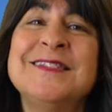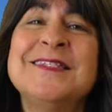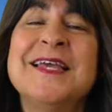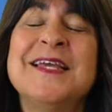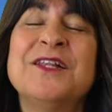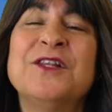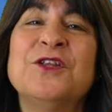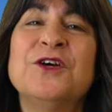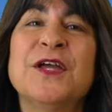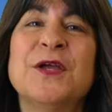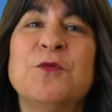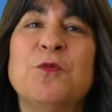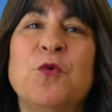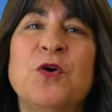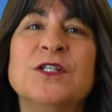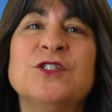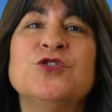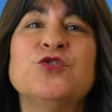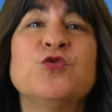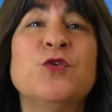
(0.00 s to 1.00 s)
take a look at
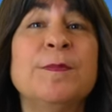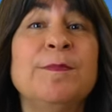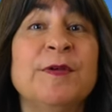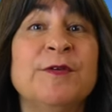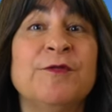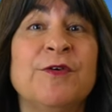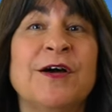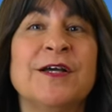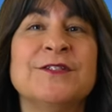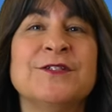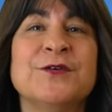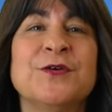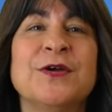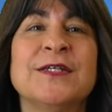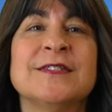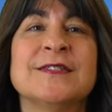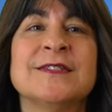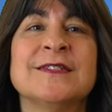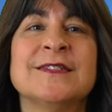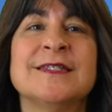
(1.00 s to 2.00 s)
what TripAdvisor
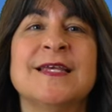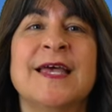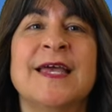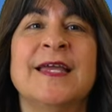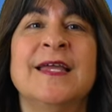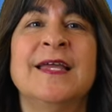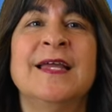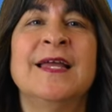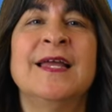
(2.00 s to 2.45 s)
has to say.